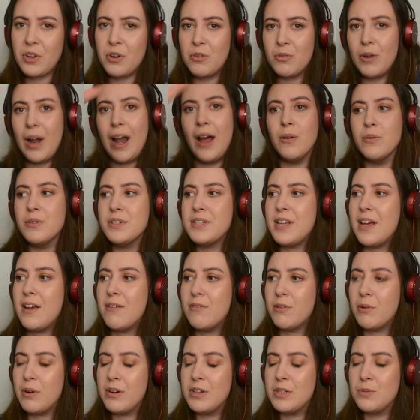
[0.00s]
around
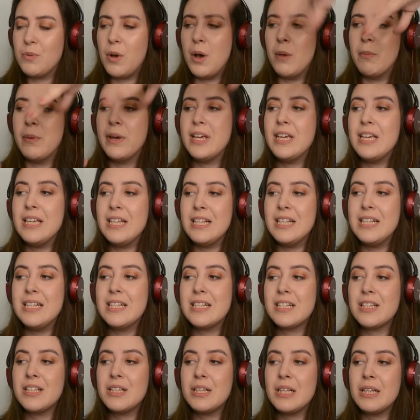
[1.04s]
everywhere as well, but
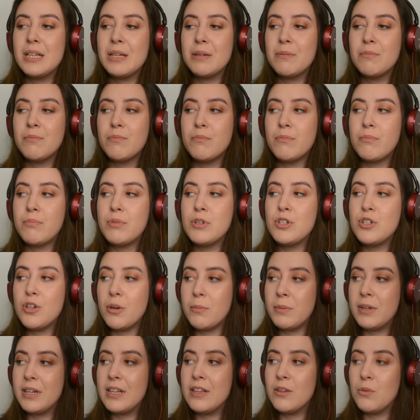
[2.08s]
he's
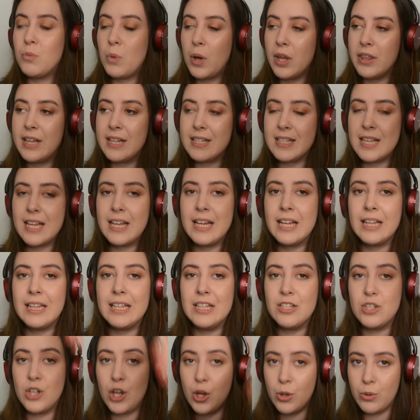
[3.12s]
predominantly the one that's hitting
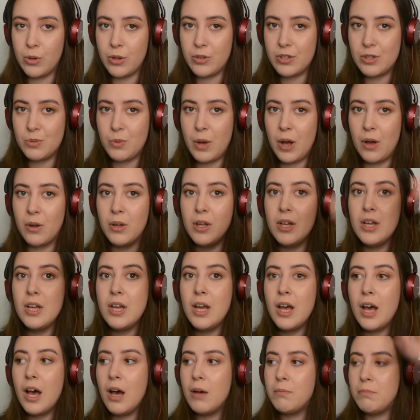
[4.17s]
these low notes as well,
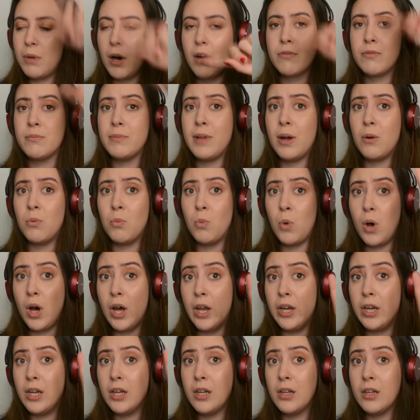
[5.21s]
apart from that
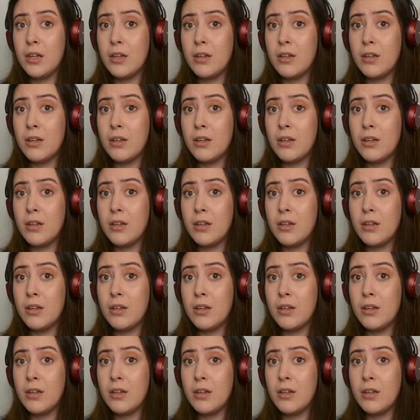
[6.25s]
one